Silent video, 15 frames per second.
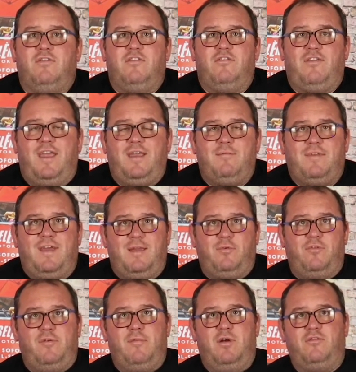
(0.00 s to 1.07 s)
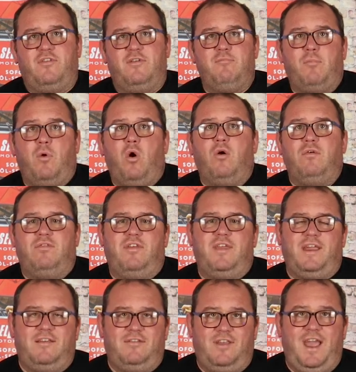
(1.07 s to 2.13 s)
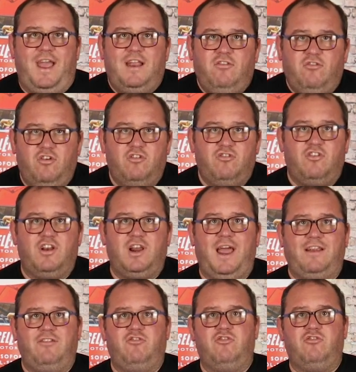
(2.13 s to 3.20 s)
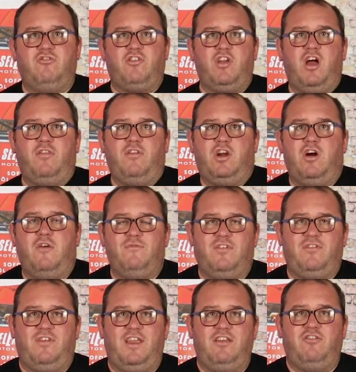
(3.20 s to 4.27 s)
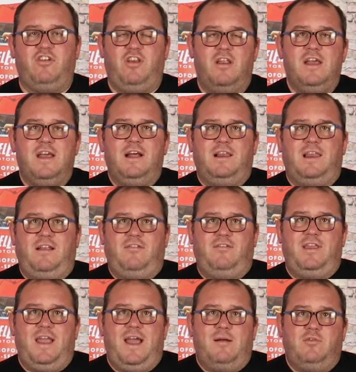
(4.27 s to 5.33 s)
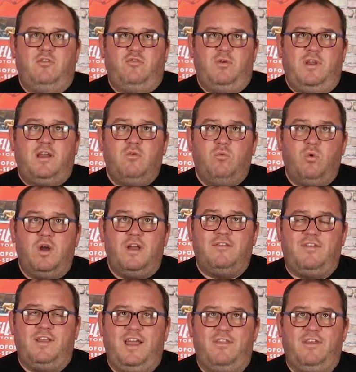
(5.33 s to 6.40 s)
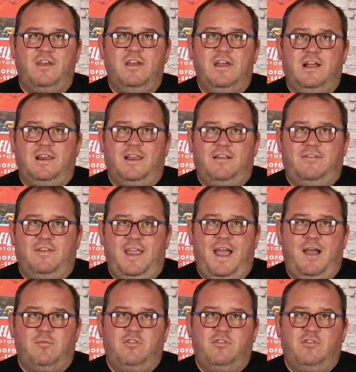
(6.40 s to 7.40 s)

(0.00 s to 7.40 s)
the same day, but the most important thing is get in touch and let's just start the conversation. Let's see how much we can work together. Let's see how